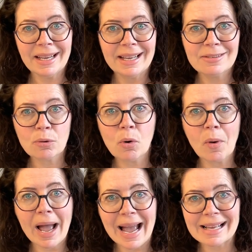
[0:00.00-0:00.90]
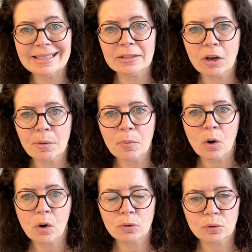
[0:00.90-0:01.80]
It's all adding up
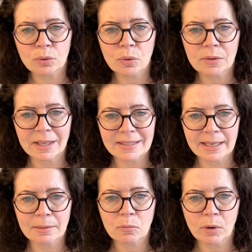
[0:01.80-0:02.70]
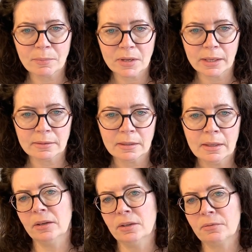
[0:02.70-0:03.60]
onto that same website.
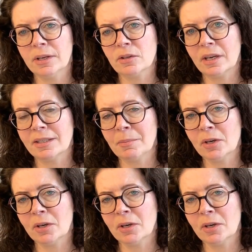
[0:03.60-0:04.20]
And in France, as I